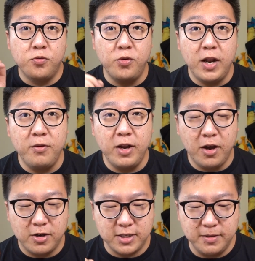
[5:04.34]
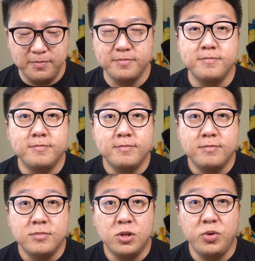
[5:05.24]
really, really awesome.
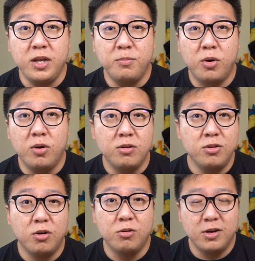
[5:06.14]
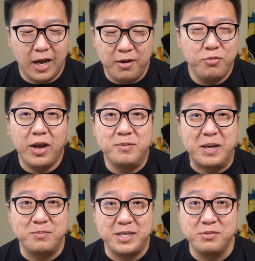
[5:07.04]
Do we need more? No. I, I,
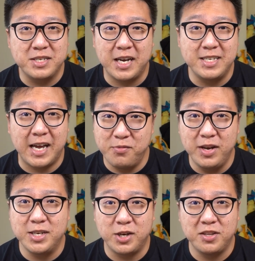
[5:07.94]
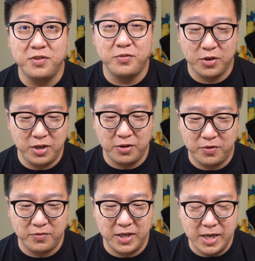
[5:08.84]
am serious, guys. I already transferred 40 or
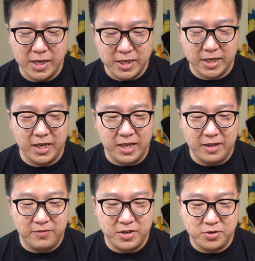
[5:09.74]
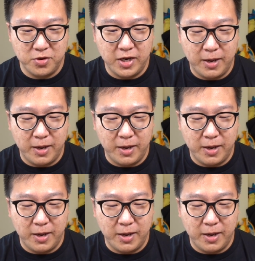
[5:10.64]
50 shiny Eevees already.